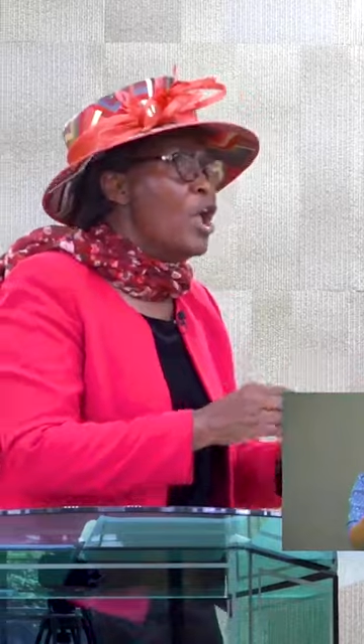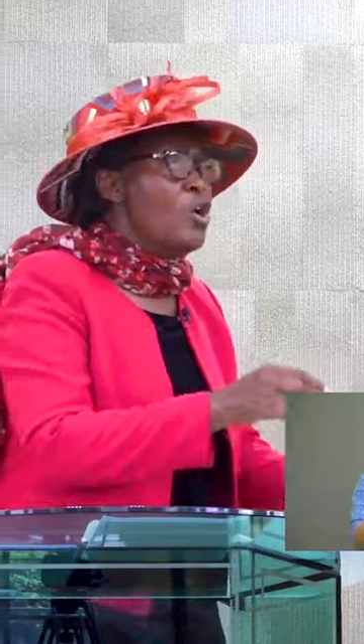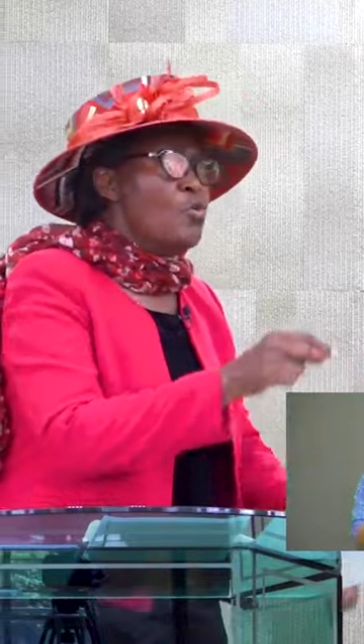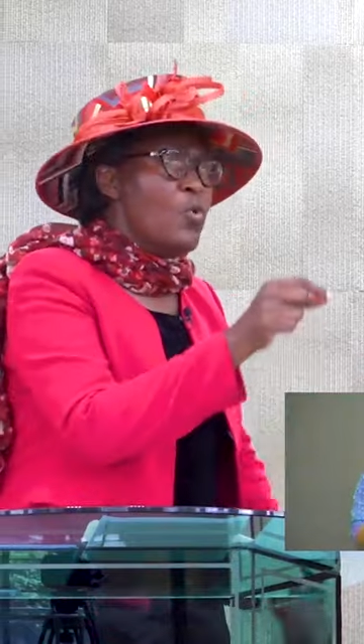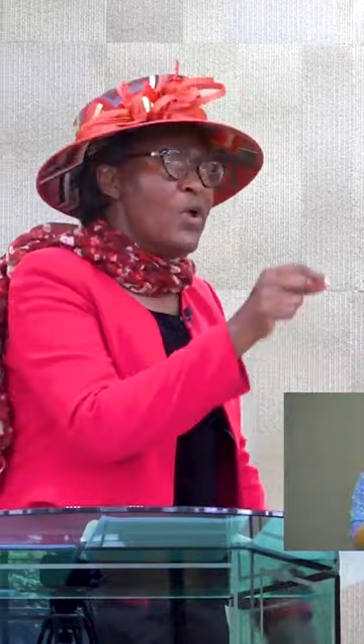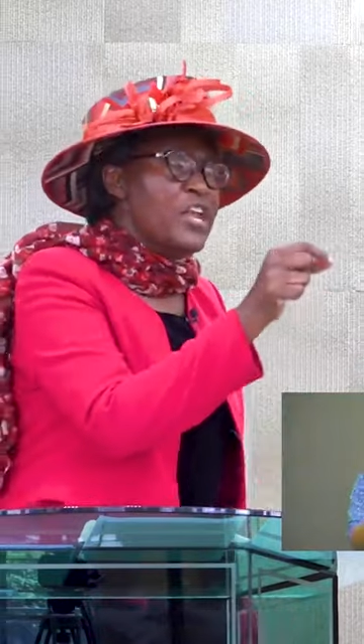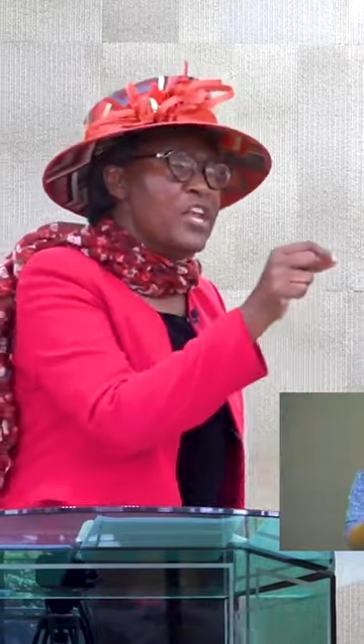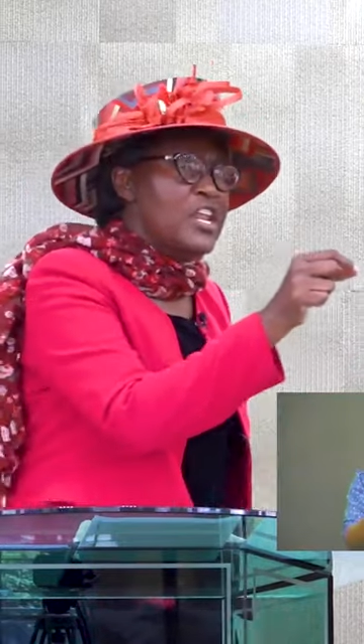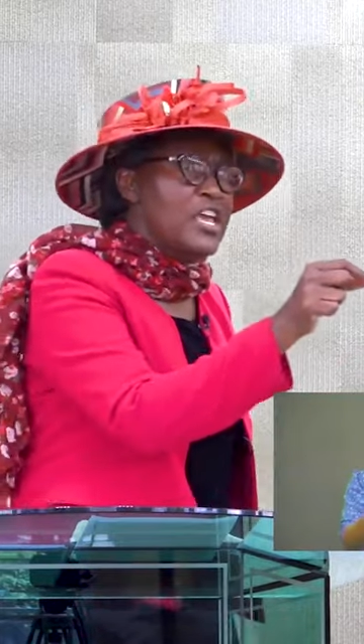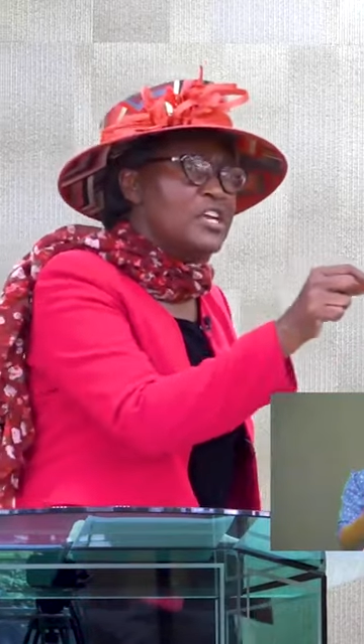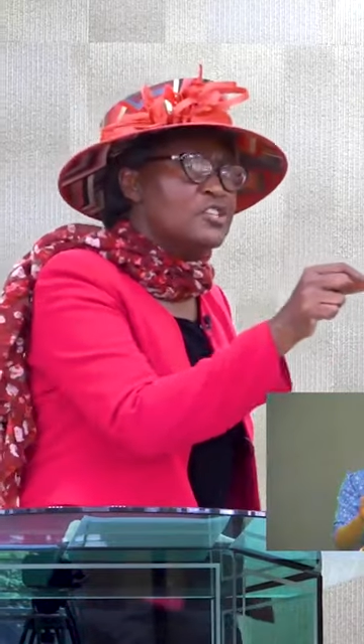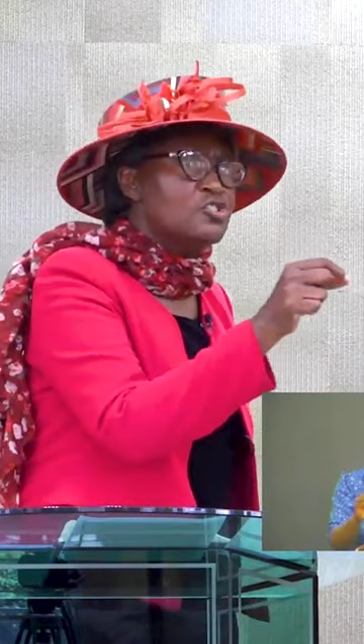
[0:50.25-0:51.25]
We
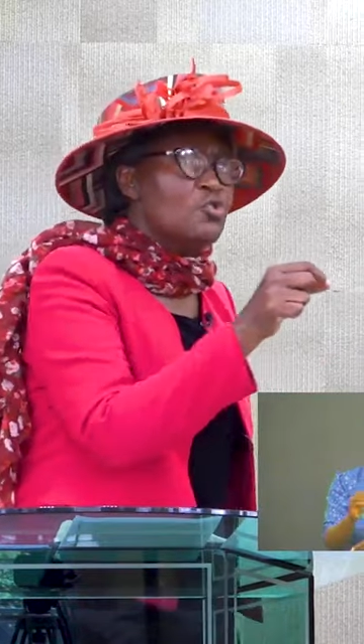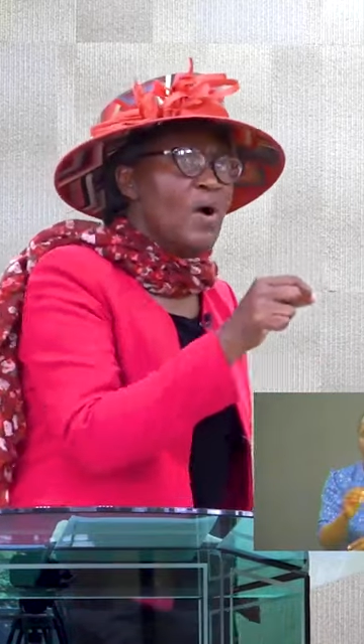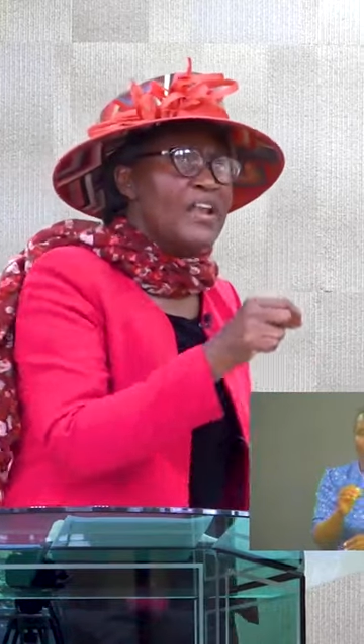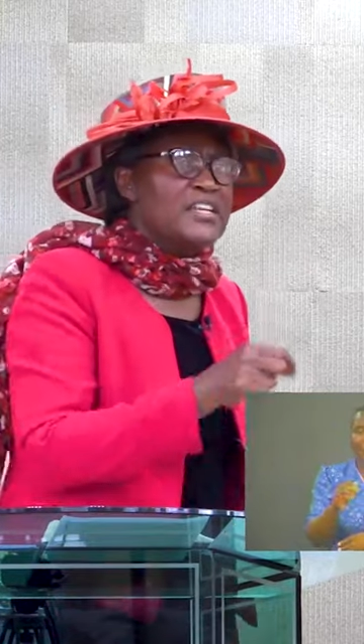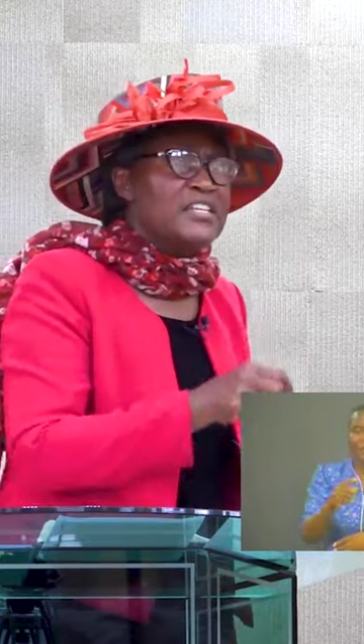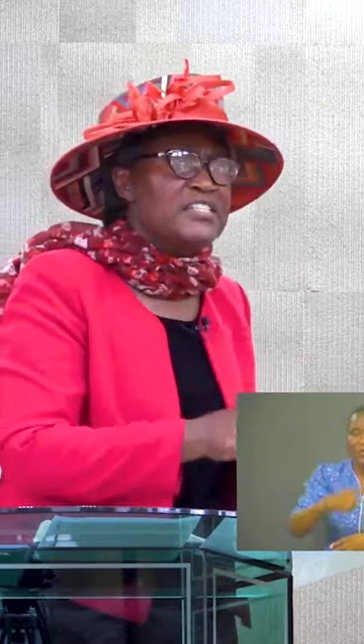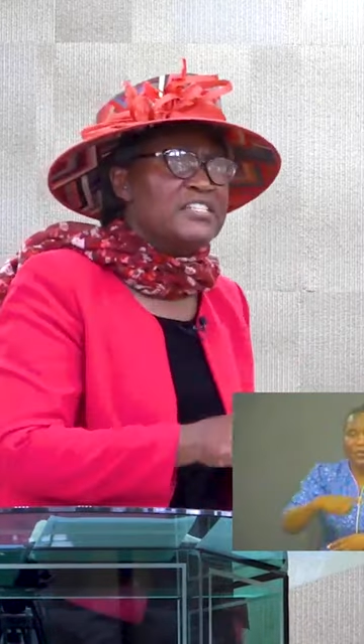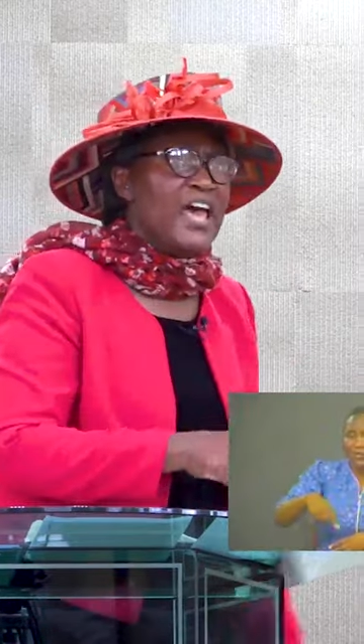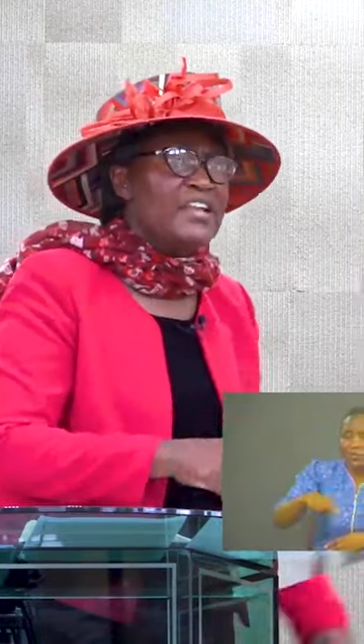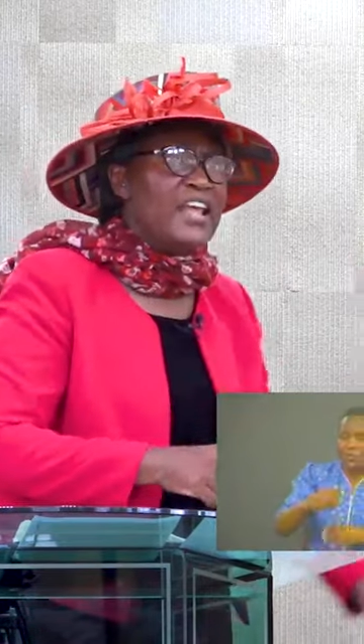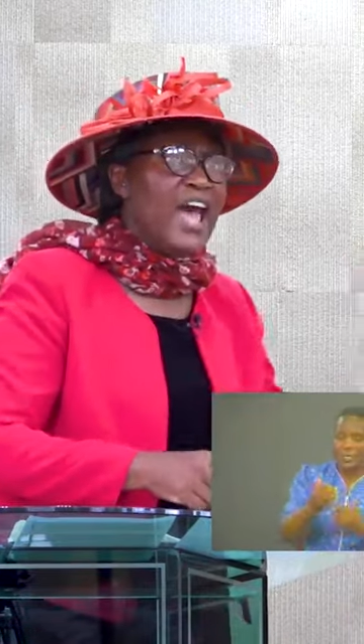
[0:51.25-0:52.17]
need to understand